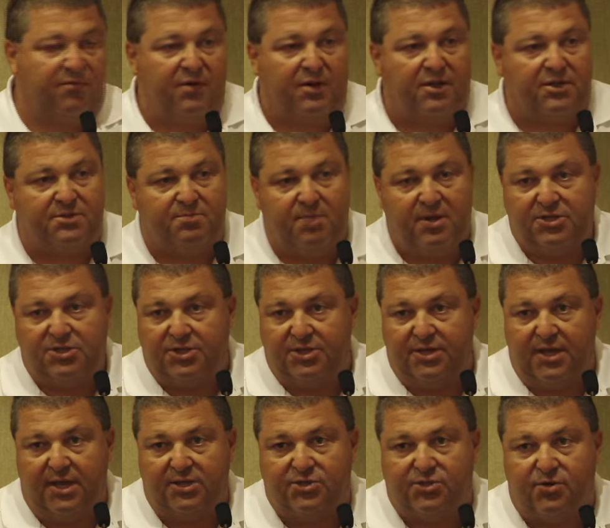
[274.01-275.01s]
Phyllis
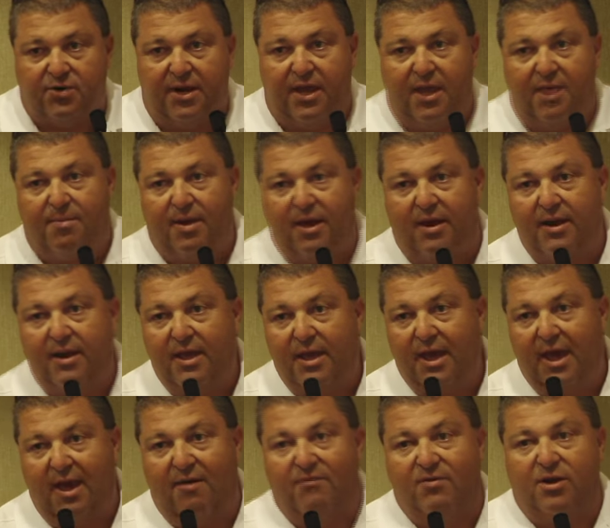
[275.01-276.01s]
mentioned yesterday about
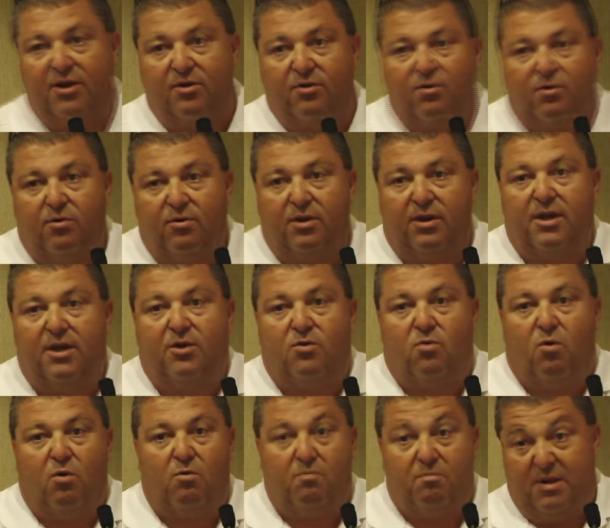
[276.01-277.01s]
having an early,
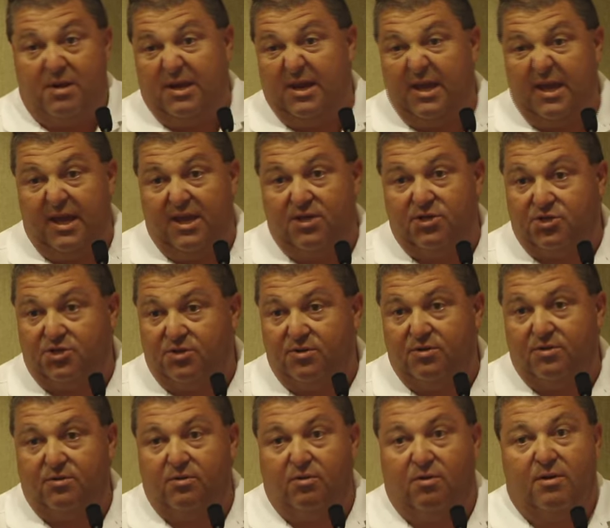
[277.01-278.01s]
quote,
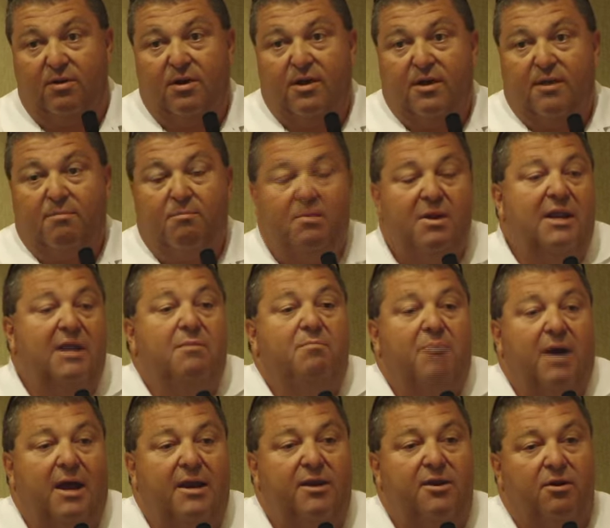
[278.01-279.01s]
mediation or
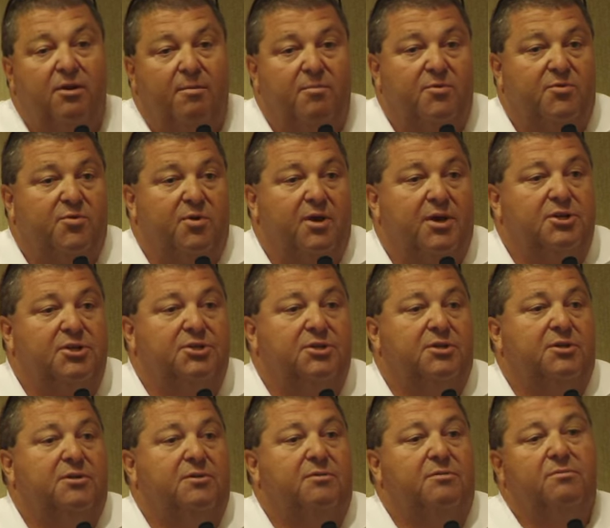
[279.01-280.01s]
mini-binding
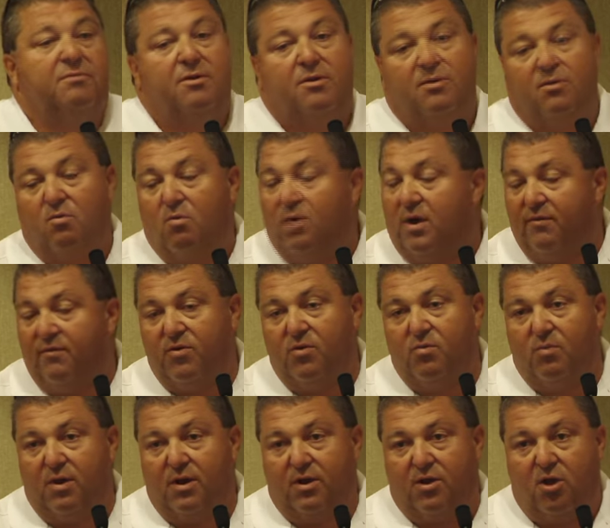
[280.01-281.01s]
arbitration, whatever
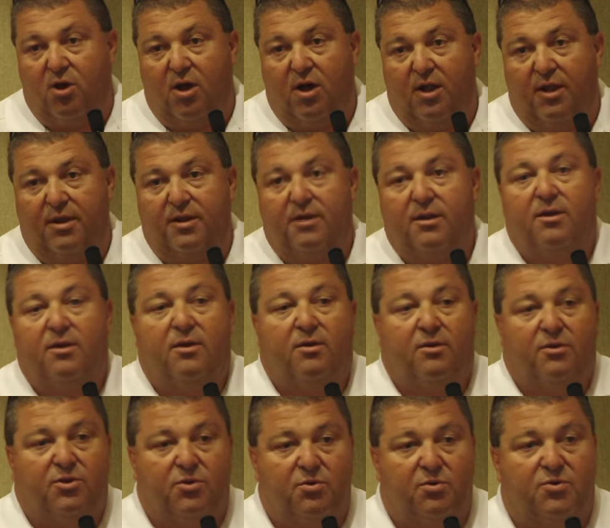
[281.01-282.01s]
you want to call it,
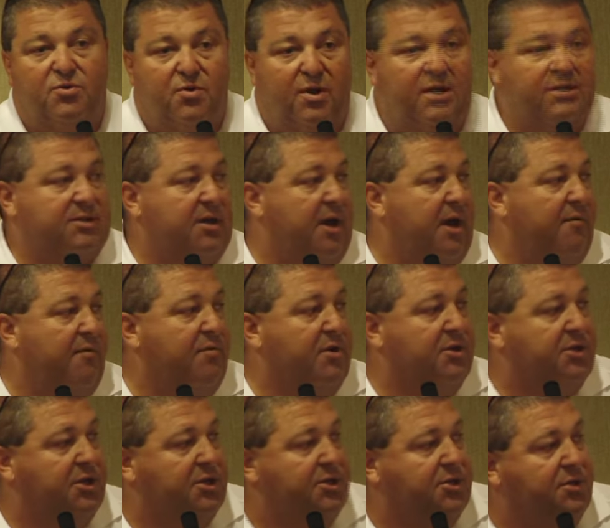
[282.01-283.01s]
to address
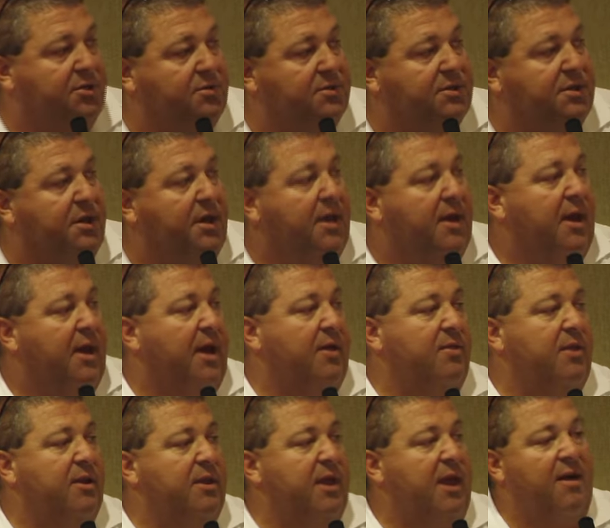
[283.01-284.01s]
coverage issues.
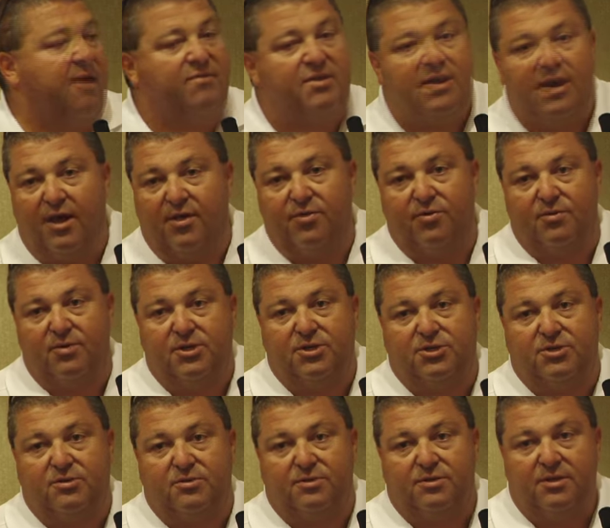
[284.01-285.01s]
And then you have the other
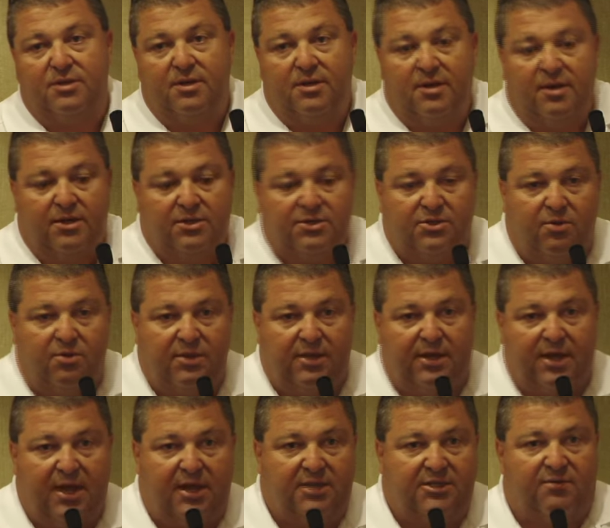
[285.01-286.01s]
issues. So in the
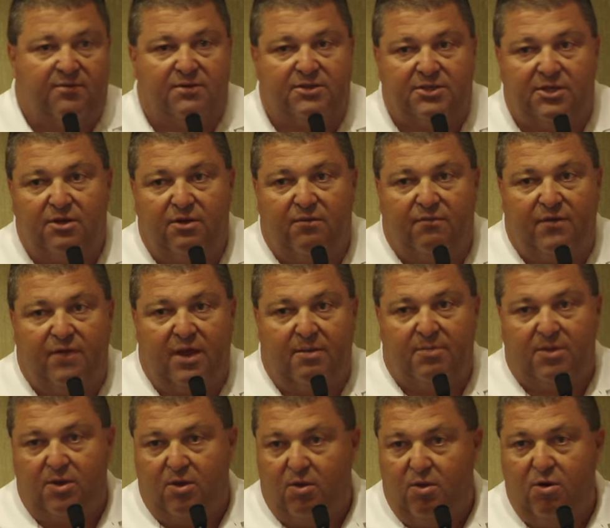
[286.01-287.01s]
case of a
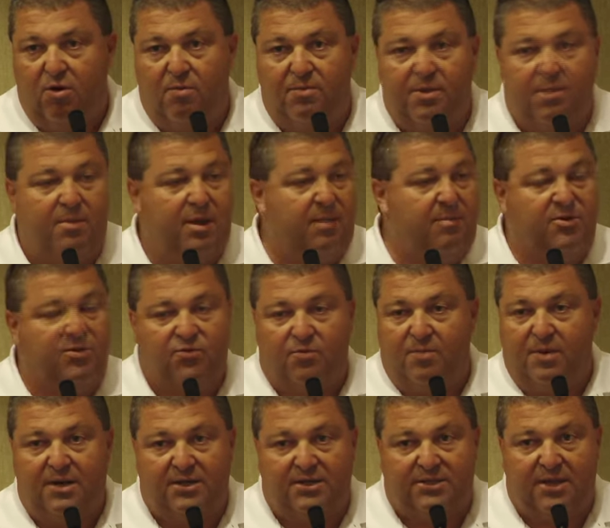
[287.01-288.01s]
single-family home, there may be
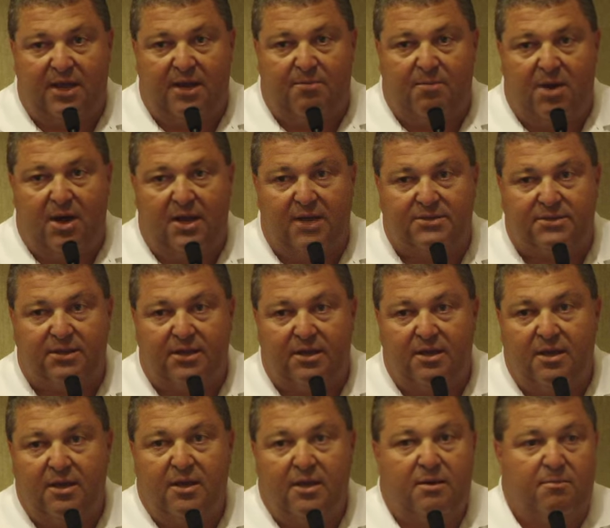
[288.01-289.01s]
tremendous
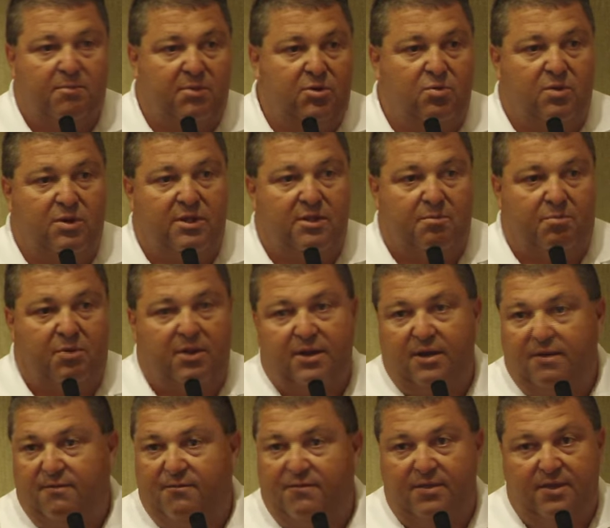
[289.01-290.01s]
animosity between the
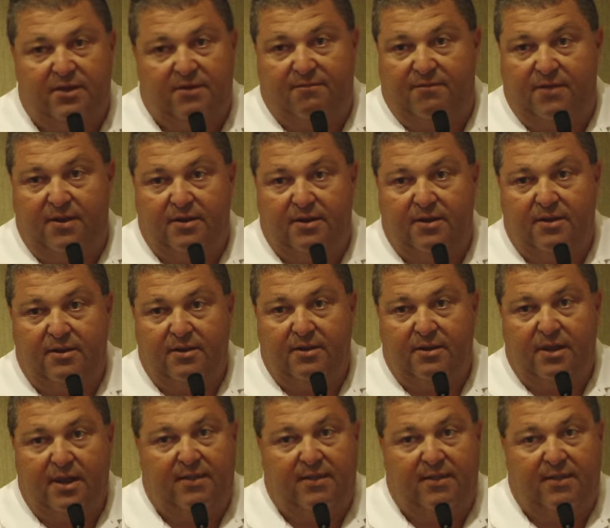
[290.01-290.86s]
plaintiff and the defendant.